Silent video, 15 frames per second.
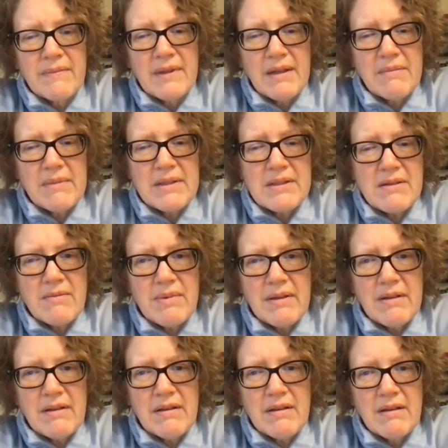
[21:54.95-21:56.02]
That must have
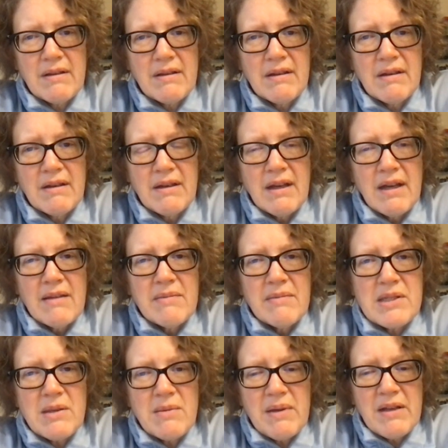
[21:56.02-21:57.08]

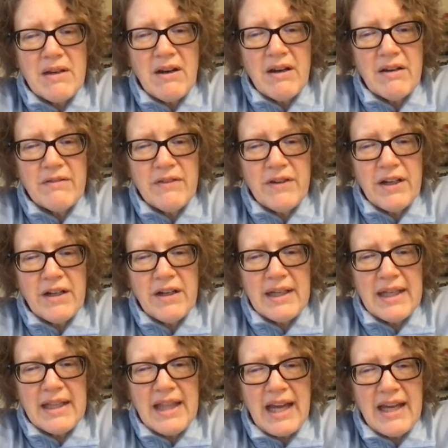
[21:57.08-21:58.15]
been hard for her to
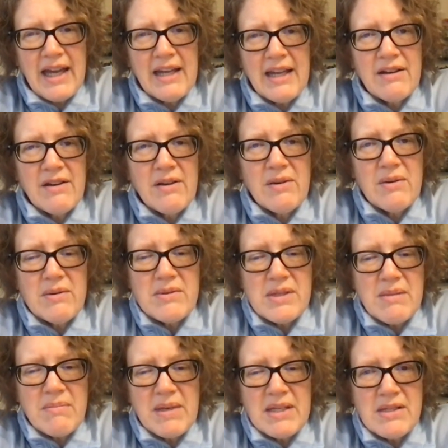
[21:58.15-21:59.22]
get that kind of news
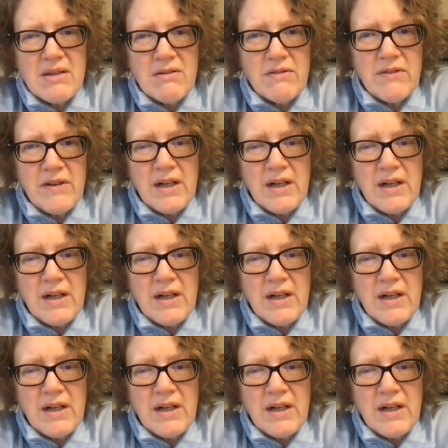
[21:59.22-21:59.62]
and be so far